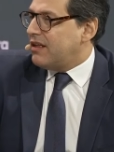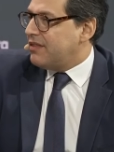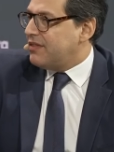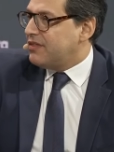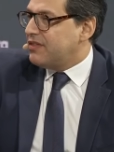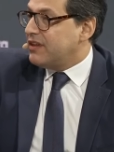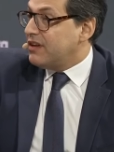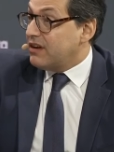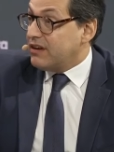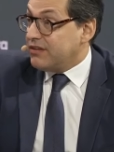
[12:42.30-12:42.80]

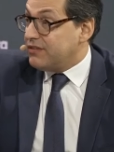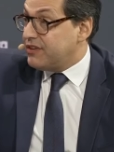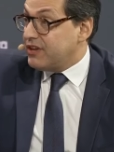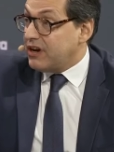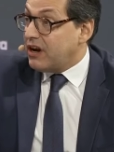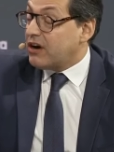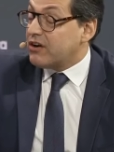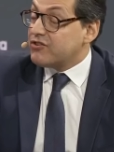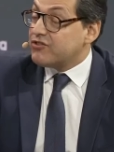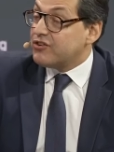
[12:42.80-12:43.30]
the
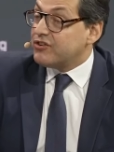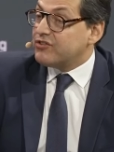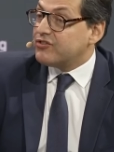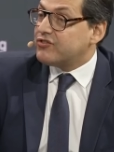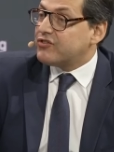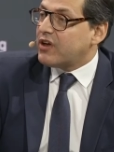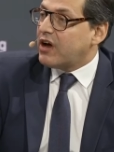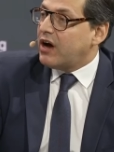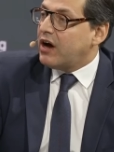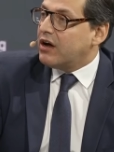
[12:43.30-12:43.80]

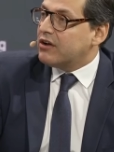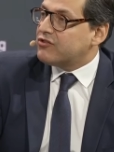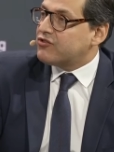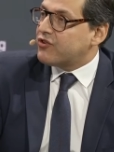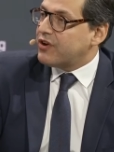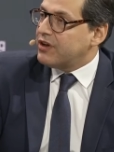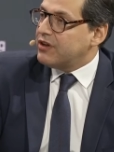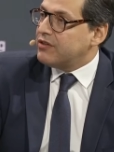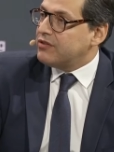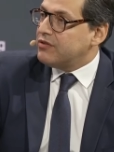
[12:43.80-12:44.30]
largest
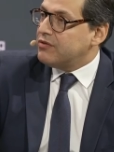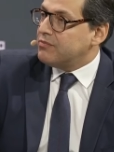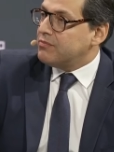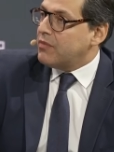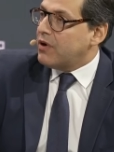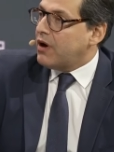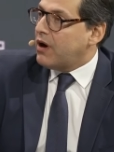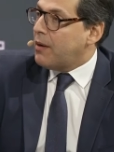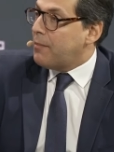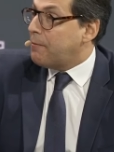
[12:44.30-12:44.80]
trade
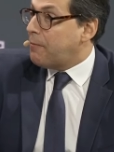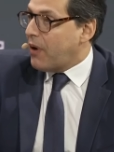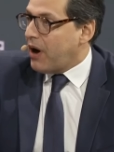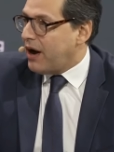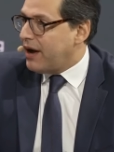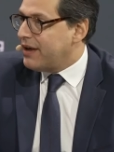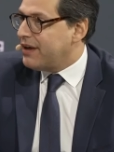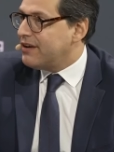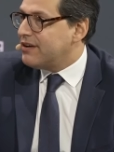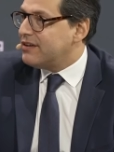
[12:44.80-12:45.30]

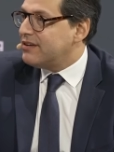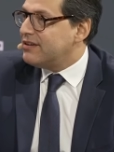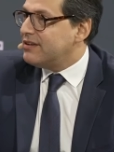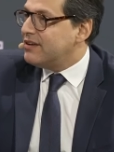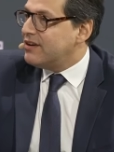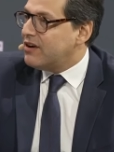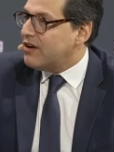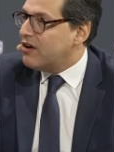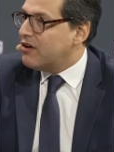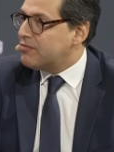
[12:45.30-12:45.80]
buyer
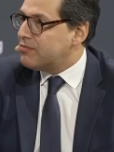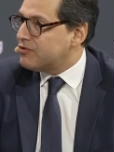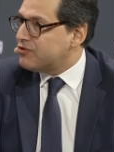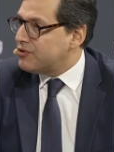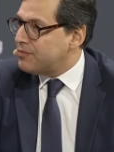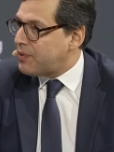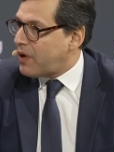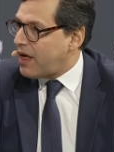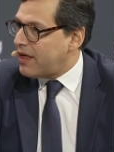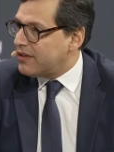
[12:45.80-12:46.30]
of
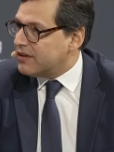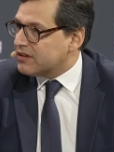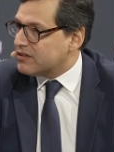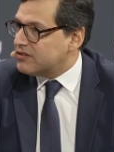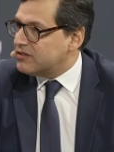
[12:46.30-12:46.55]
Brazil products.